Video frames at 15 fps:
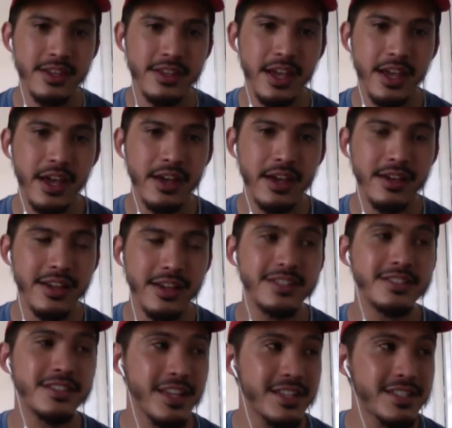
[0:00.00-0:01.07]
Yeah,
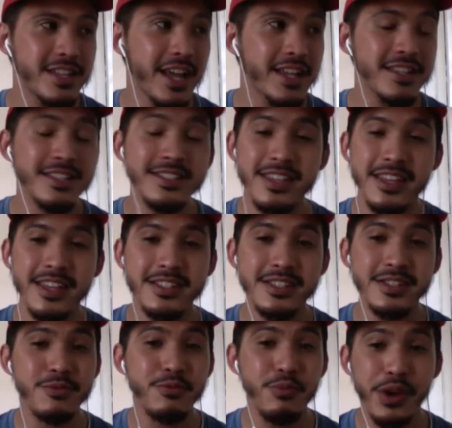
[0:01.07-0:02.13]
it's like this. It's
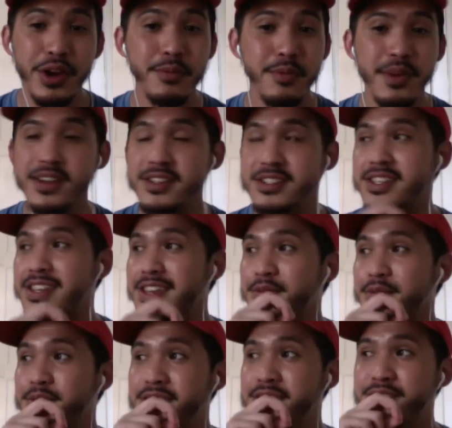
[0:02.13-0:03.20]
weird because it
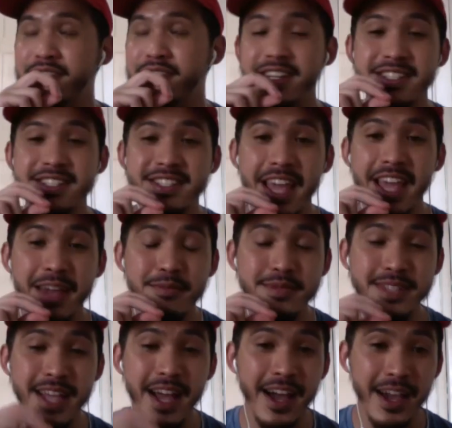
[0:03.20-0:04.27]
was literally the same
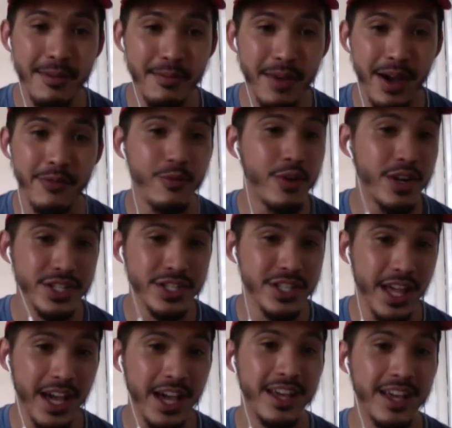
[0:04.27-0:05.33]
time I watched
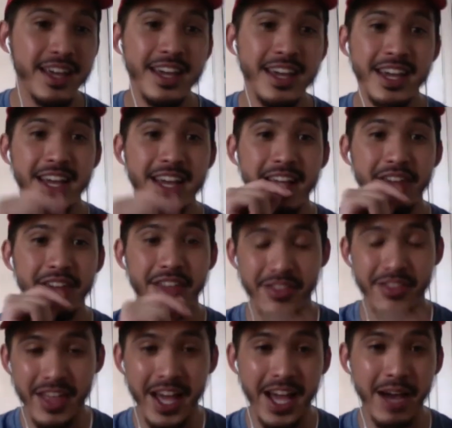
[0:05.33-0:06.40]
that, and then
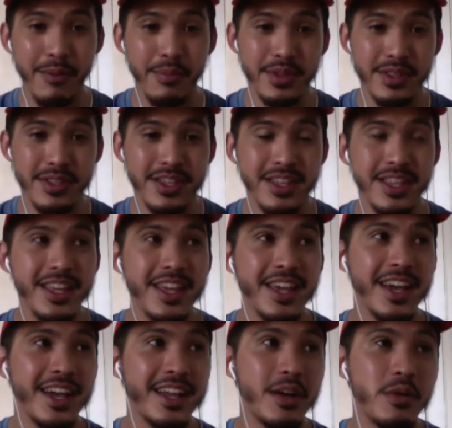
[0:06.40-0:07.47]
that happened,
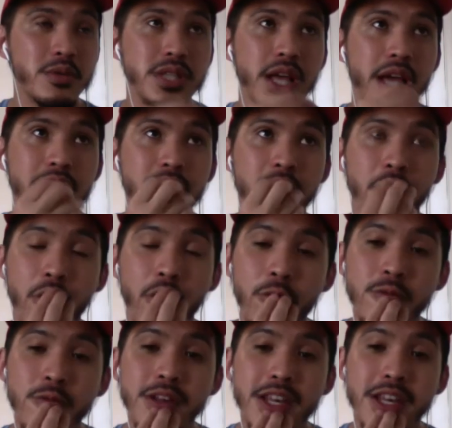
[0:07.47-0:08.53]
and I was like,
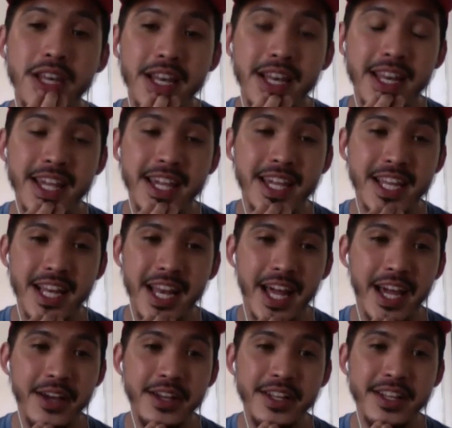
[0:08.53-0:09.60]
holy,
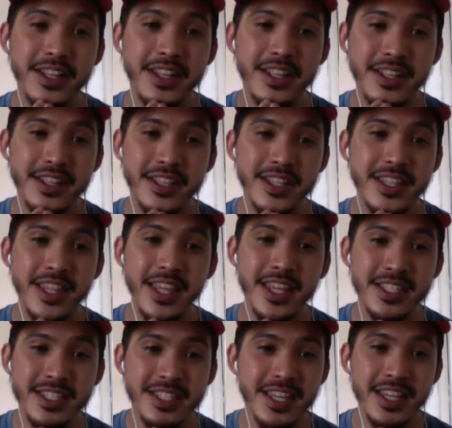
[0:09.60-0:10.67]
like
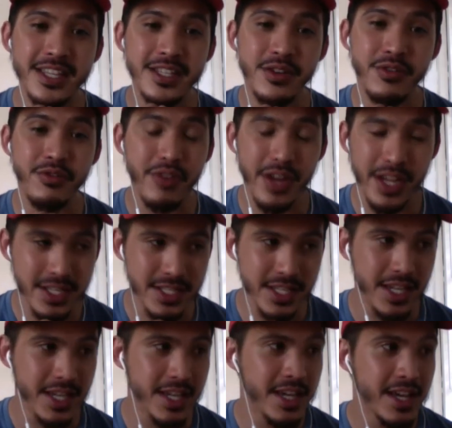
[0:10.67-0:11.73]
this is
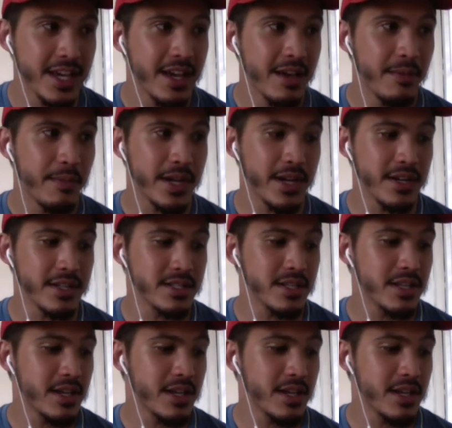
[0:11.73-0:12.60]
crazy, because